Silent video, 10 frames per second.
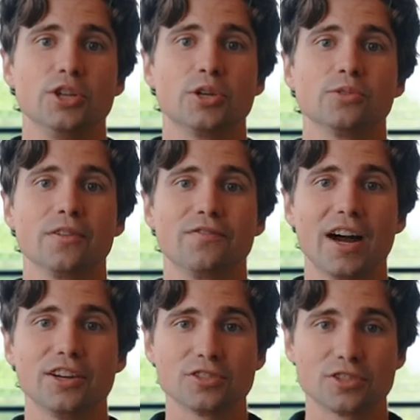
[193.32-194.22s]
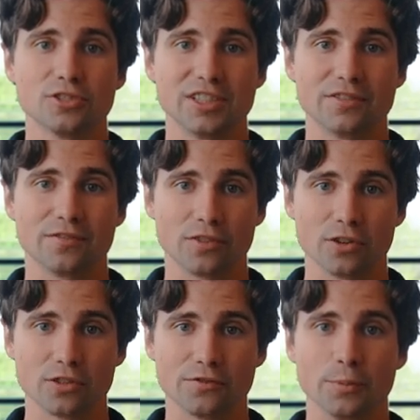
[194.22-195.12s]
You can refine your search even
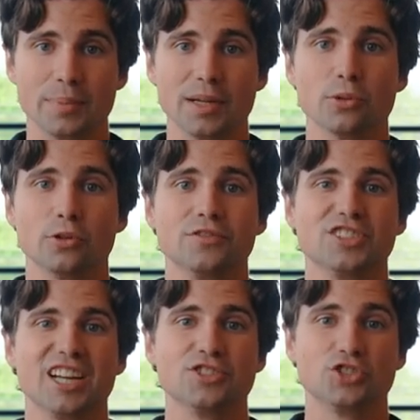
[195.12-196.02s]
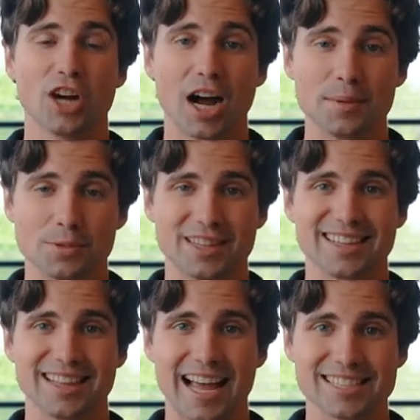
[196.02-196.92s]
further for people who have changed jobs within
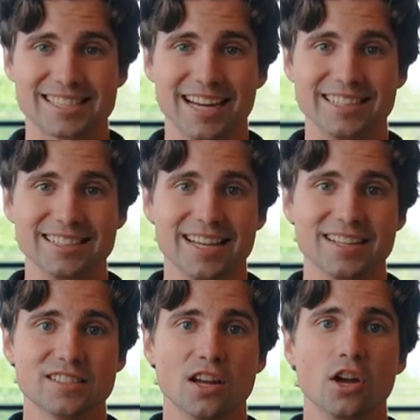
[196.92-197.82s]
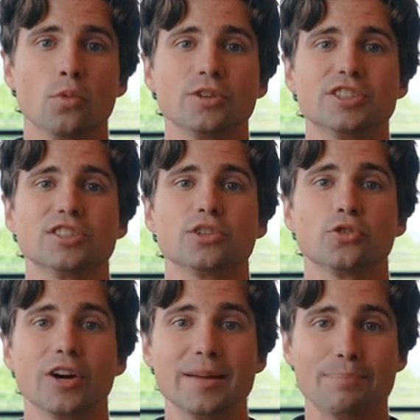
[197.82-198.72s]
the last 90 days, which is a
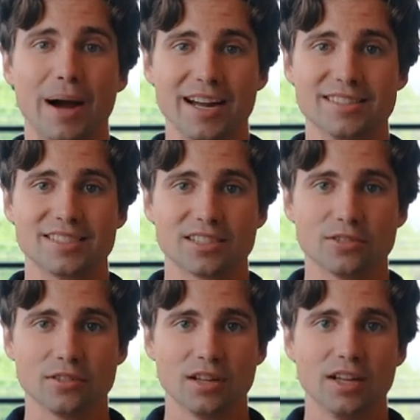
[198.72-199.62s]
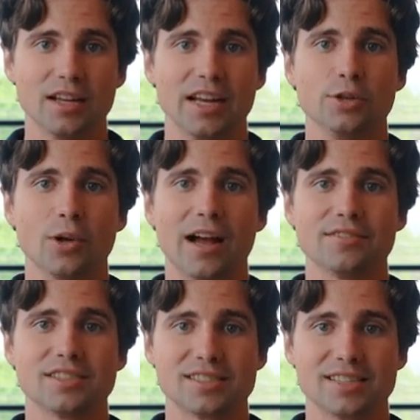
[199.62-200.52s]
great buying signal, and you will
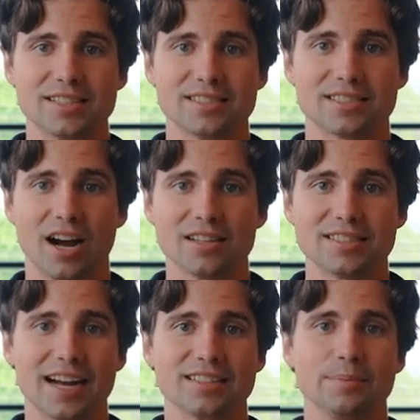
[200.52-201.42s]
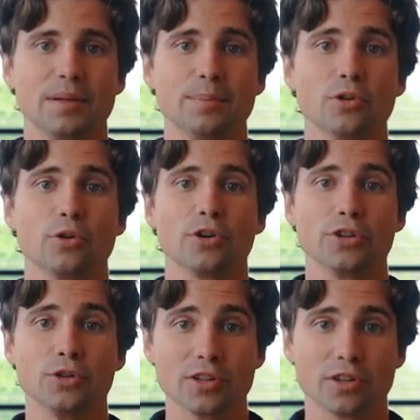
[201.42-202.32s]
have success contacting people who are
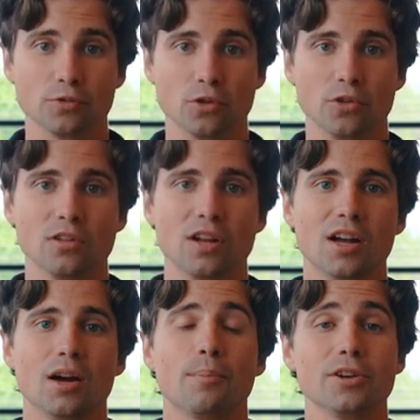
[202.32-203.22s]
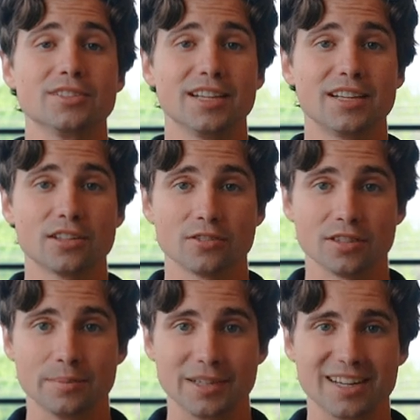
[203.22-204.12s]
new to their role,
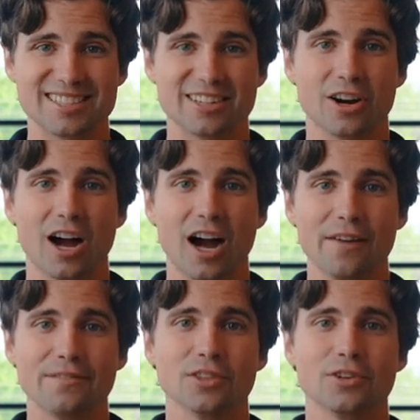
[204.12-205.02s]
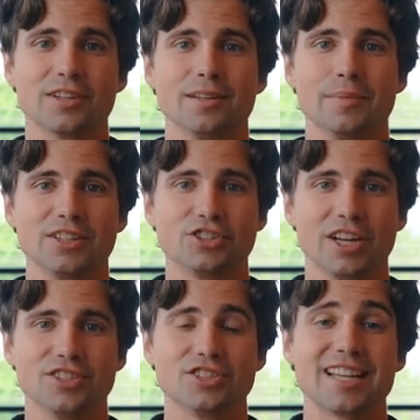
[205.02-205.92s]
particularly because they are often looking to make
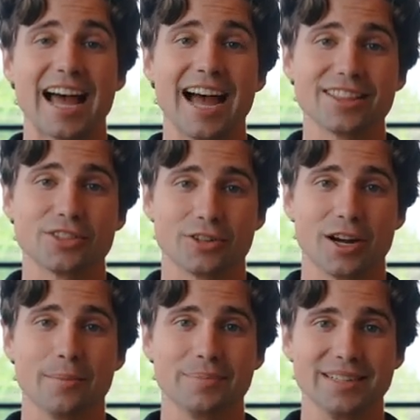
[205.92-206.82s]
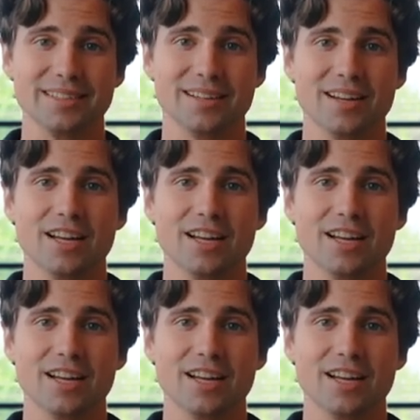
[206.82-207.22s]
changes at their company.